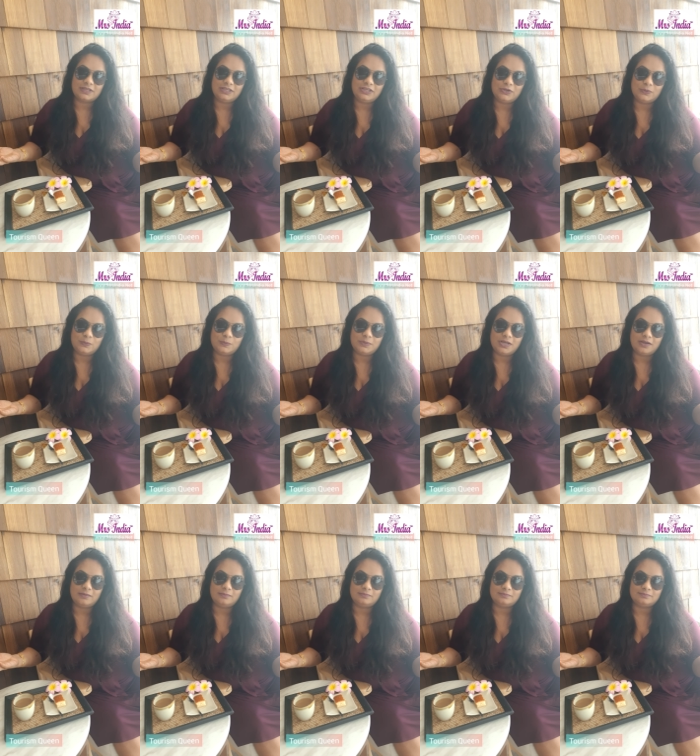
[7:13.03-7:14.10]

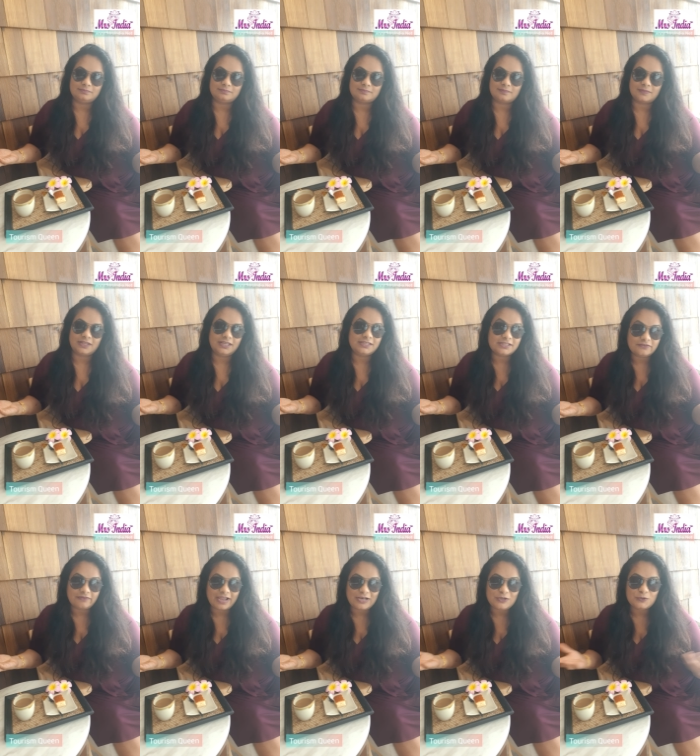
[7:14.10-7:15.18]
Indian
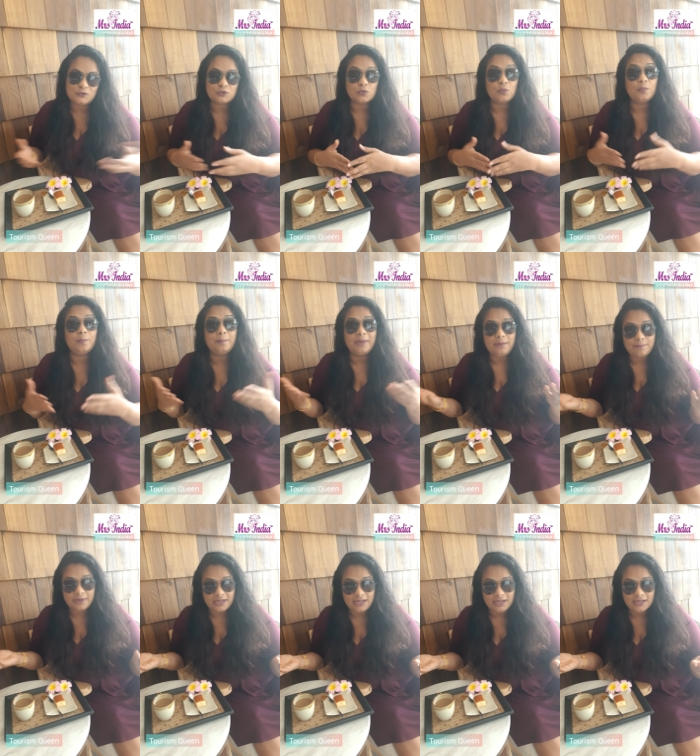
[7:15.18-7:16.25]
values. So
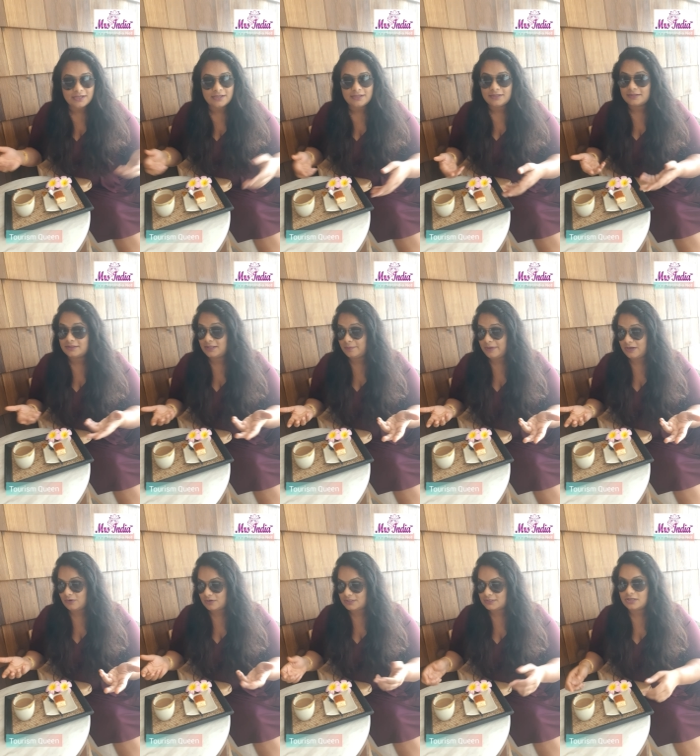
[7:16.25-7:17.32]
maybe they may
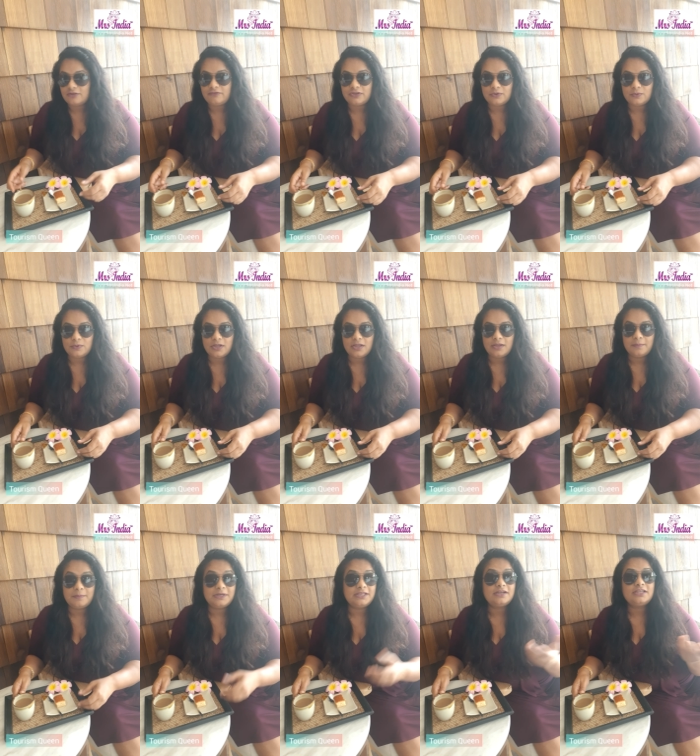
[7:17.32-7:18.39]
not serve you,
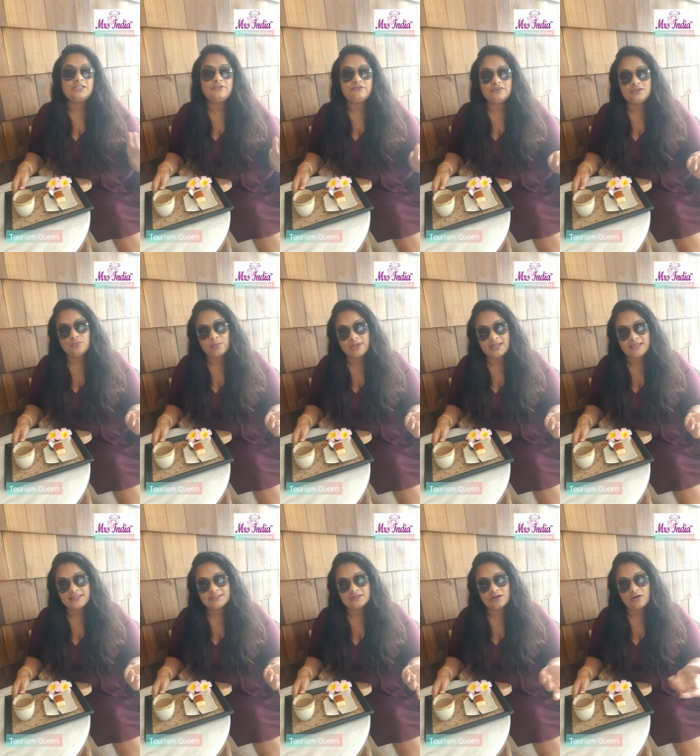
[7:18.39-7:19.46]
but there are different
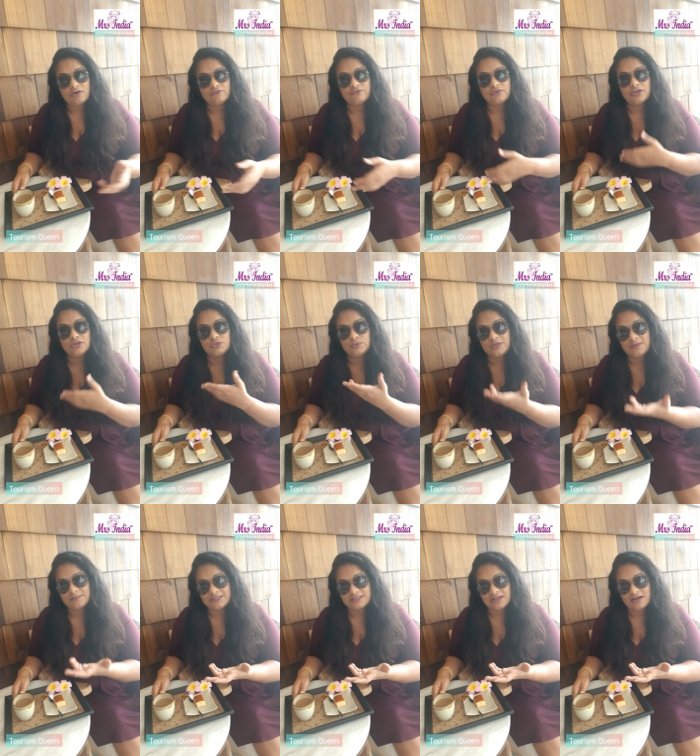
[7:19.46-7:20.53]
ways of doing
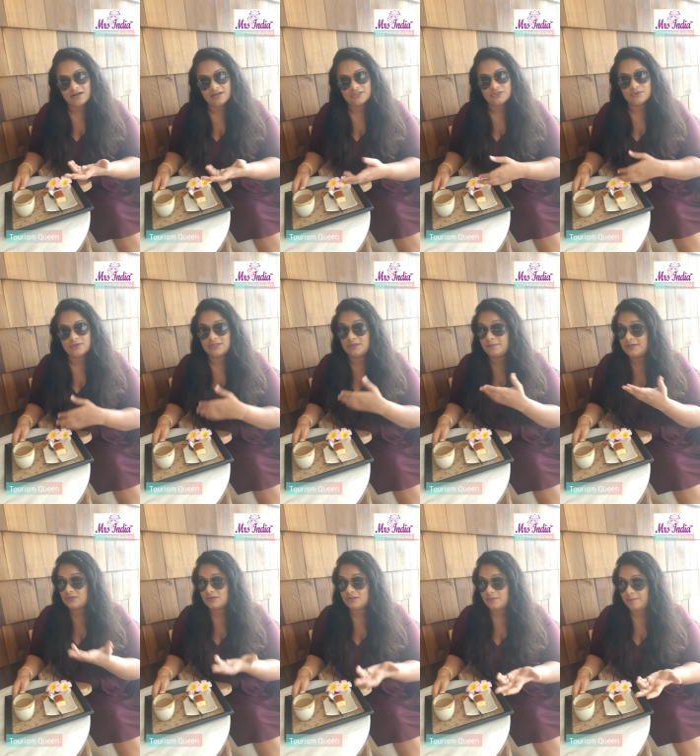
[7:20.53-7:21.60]
massage. You know, it
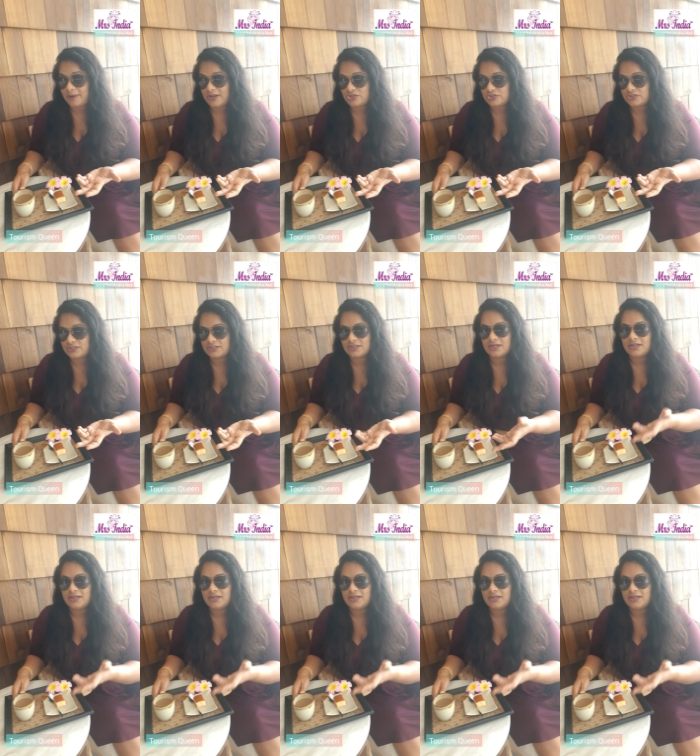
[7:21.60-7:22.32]
depends on the patient.